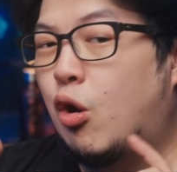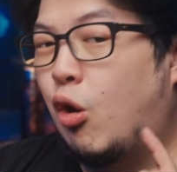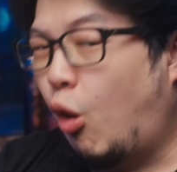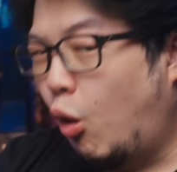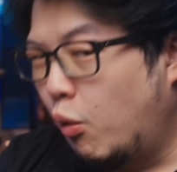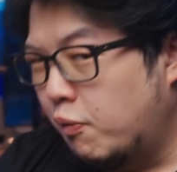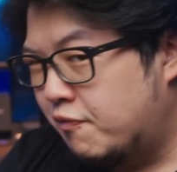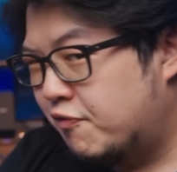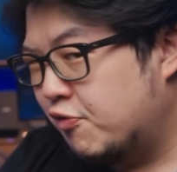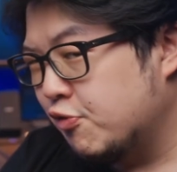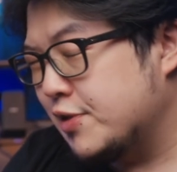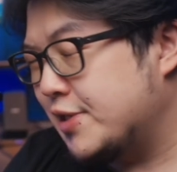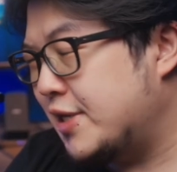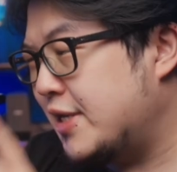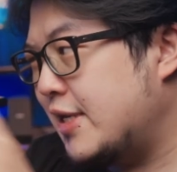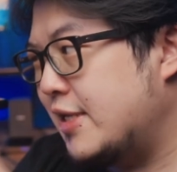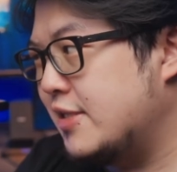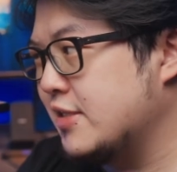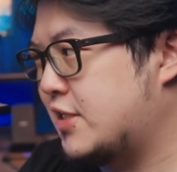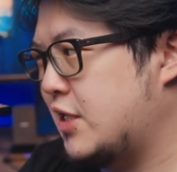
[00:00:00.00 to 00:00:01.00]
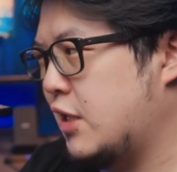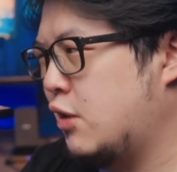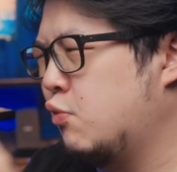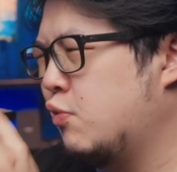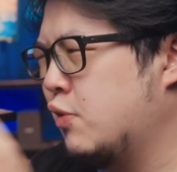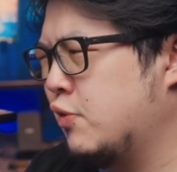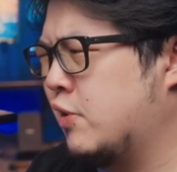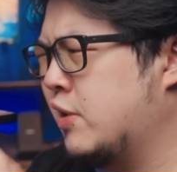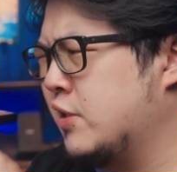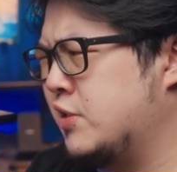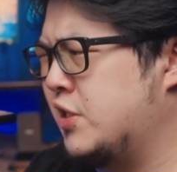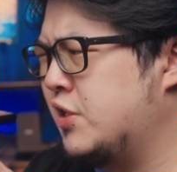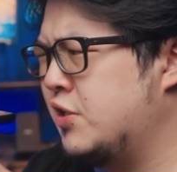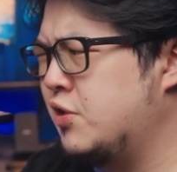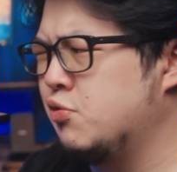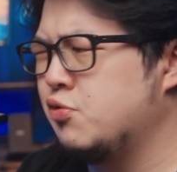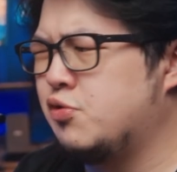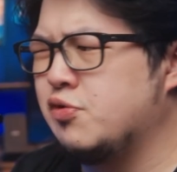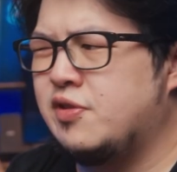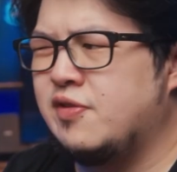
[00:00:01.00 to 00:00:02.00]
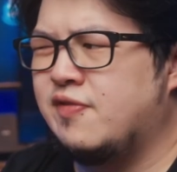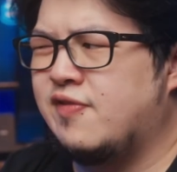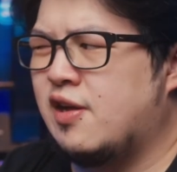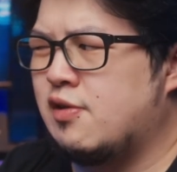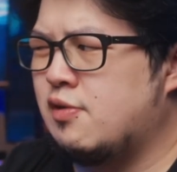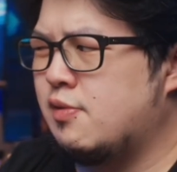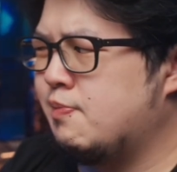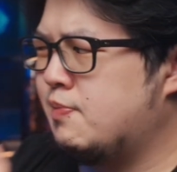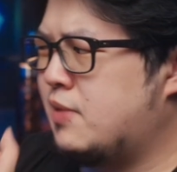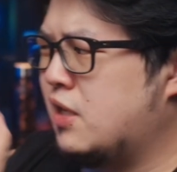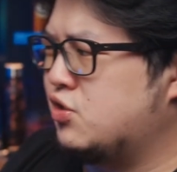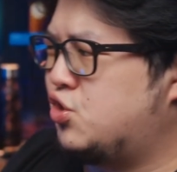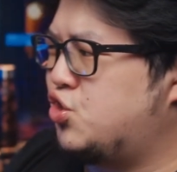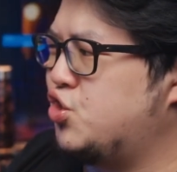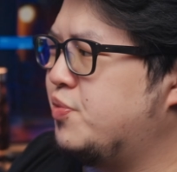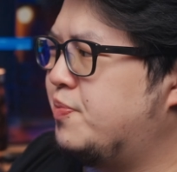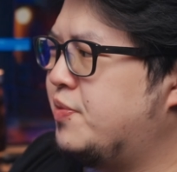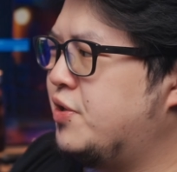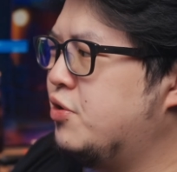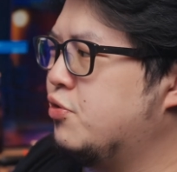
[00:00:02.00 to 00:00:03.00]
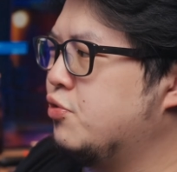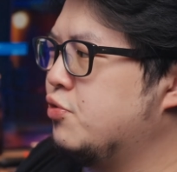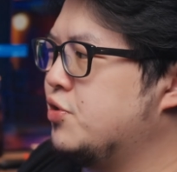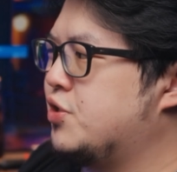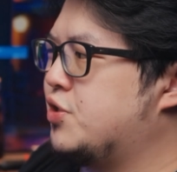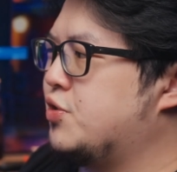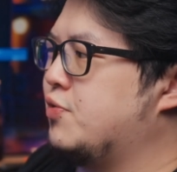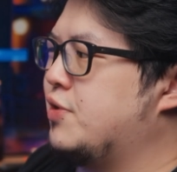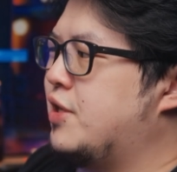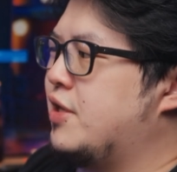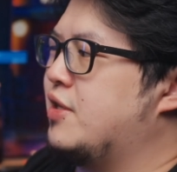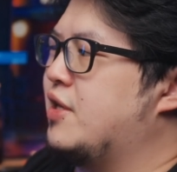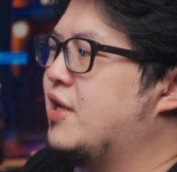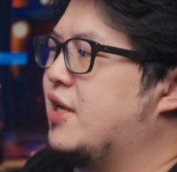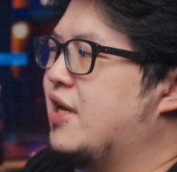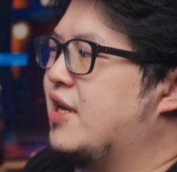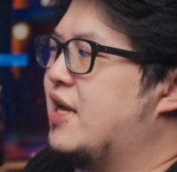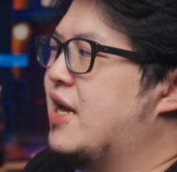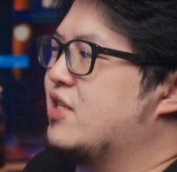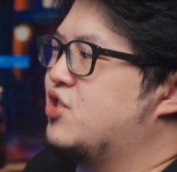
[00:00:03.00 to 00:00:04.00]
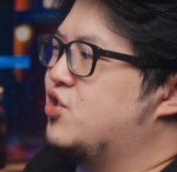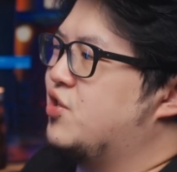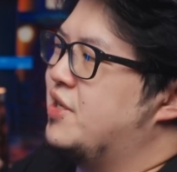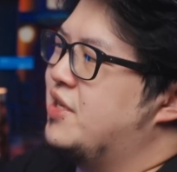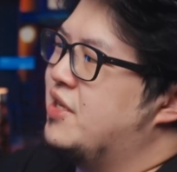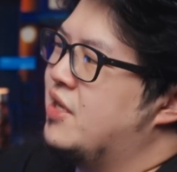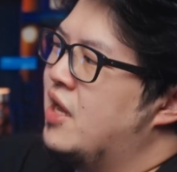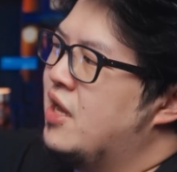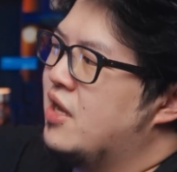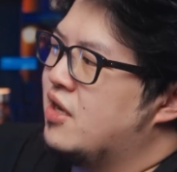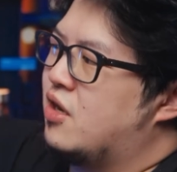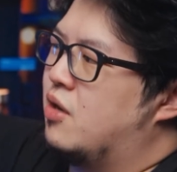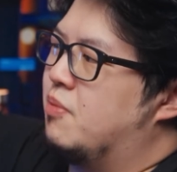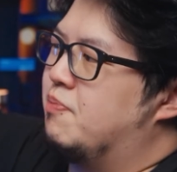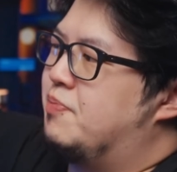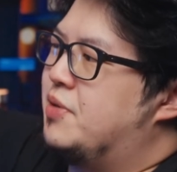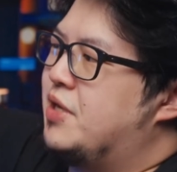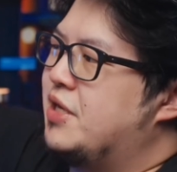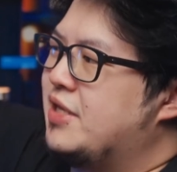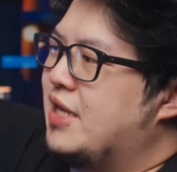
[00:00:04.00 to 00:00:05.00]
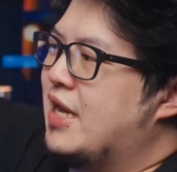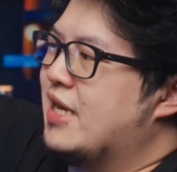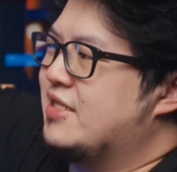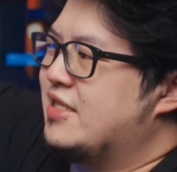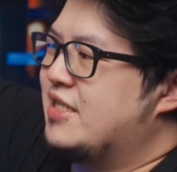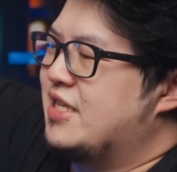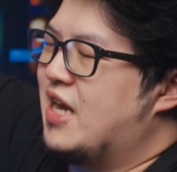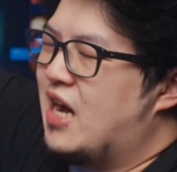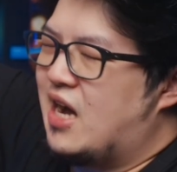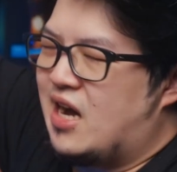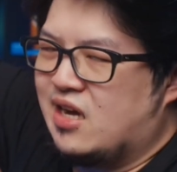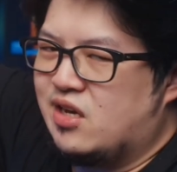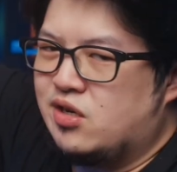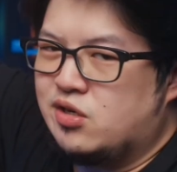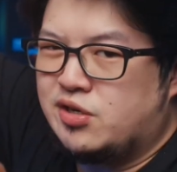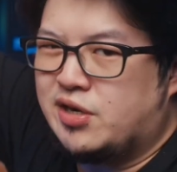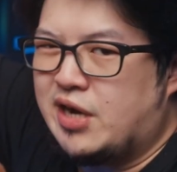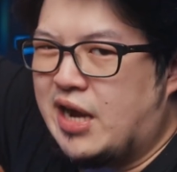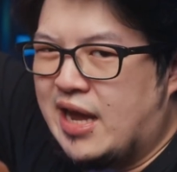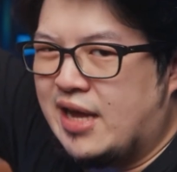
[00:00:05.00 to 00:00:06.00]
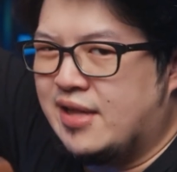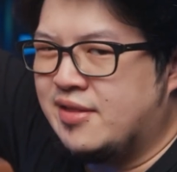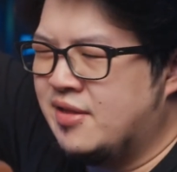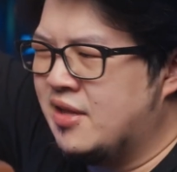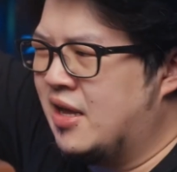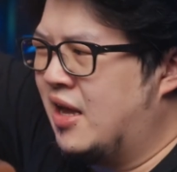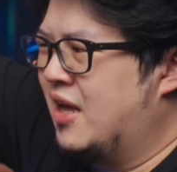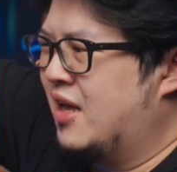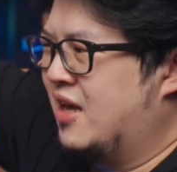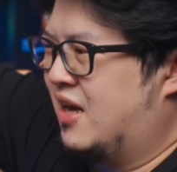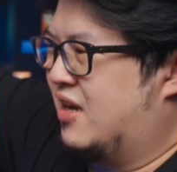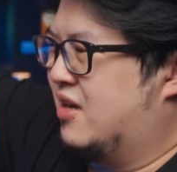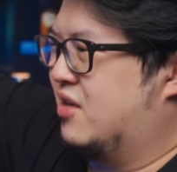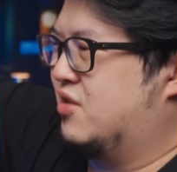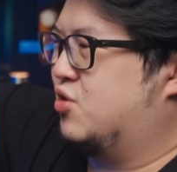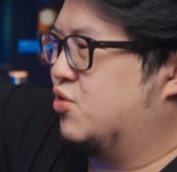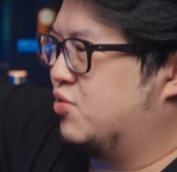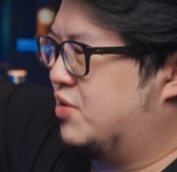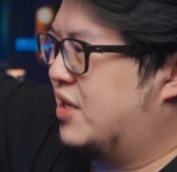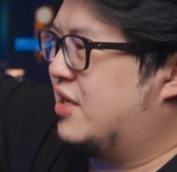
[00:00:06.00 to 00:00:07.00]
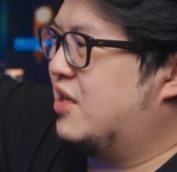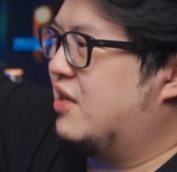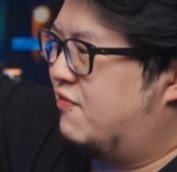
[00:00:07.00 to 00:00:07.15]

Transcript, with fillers: Hopefully Intel will continue to develop their GPUs so that they can actually compete at the higher end uh, so that